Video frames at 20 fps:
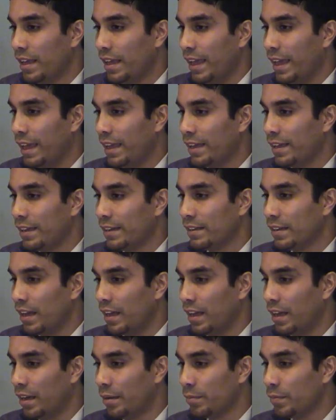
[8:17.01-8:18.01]
And
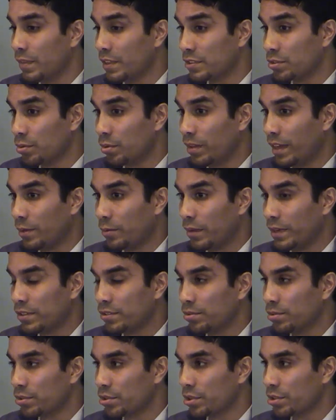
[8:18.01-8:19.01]
the school I went
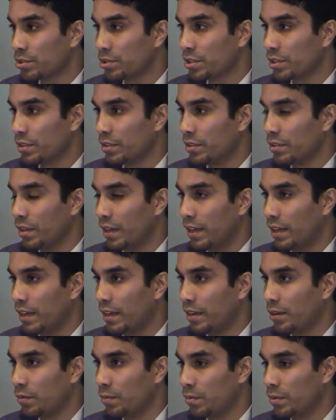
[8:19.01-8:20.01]
to, Churchill,
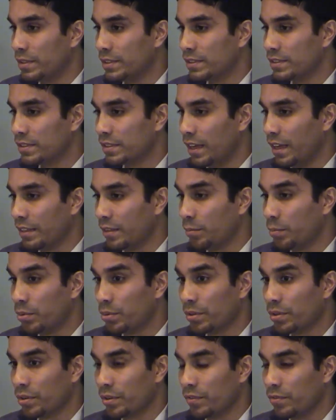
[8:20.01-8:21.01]
was on the
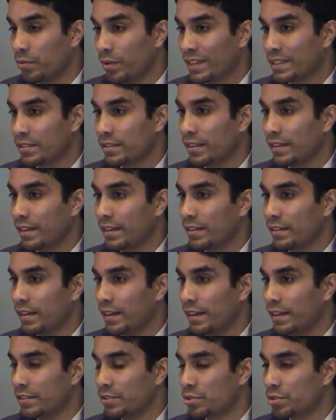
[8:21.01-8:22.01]
border of Westland
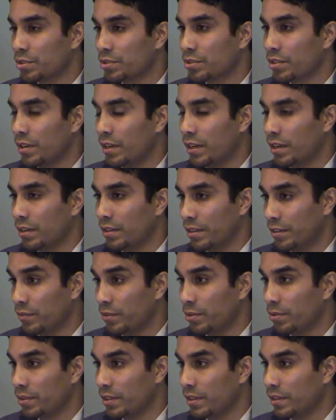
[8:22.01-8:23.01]
and
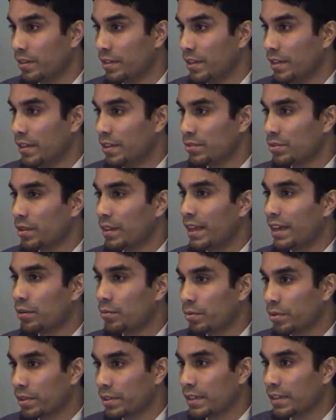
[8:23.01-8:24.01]
Livonia. So a lot of
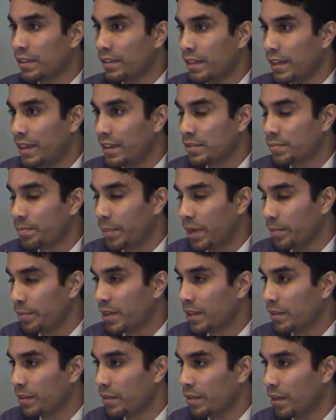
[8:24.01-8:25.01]
working class,
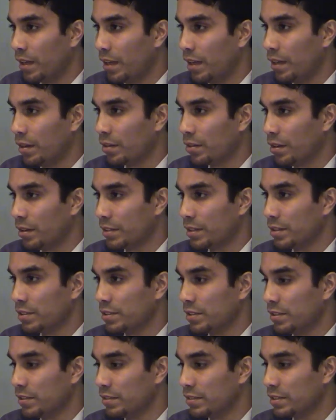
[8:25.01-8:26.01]
primarily
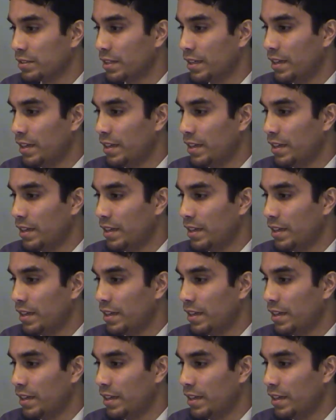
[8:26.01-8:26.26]
Caucasians.